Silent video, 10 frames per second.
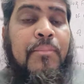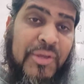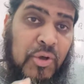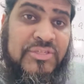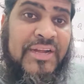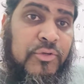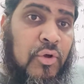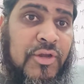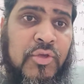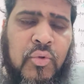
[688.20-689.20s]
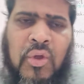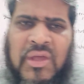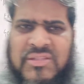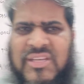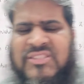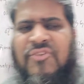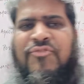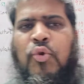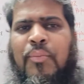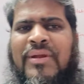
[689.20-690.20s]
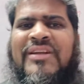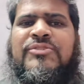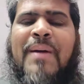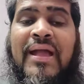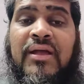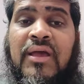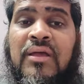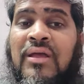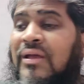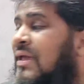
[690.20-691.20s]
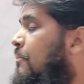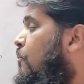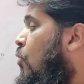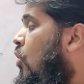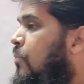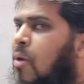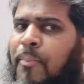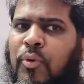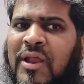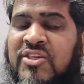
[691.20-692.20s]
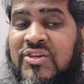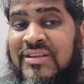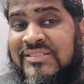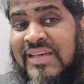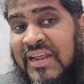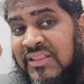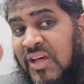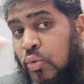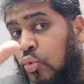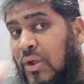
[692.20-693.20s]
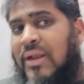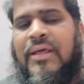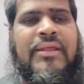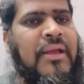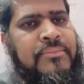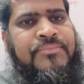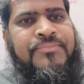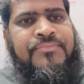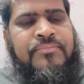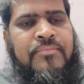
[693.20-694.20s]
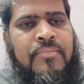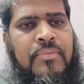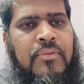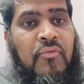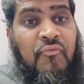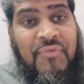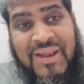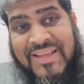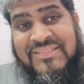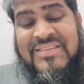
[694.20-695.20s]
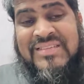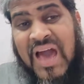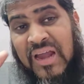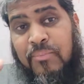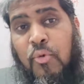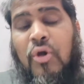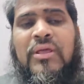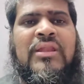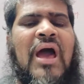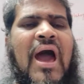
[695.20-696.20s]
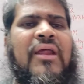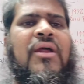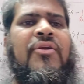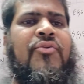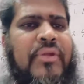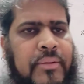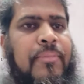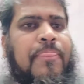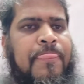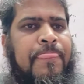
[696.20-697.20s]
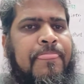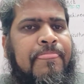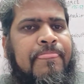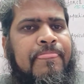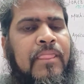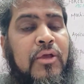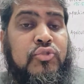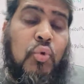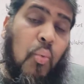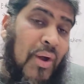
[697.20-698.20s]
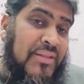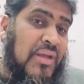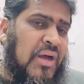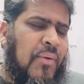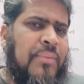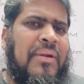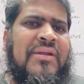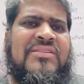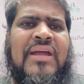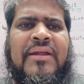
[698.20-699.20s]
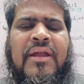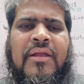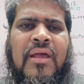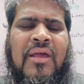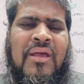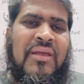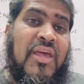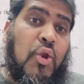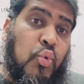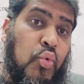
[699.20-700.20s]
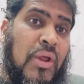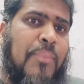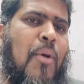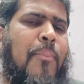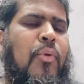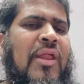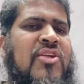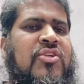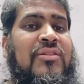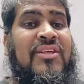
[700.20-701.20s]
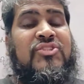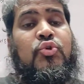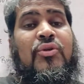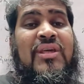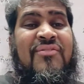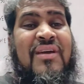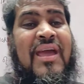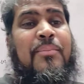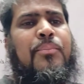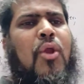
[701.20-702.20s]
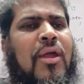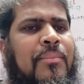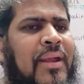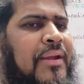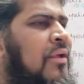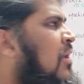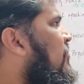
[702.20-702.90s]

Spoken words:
Because I told you just a few minutes back, more population is there in the rural area. Villages are more in our country. So what the government decided, a rural population they should give employment.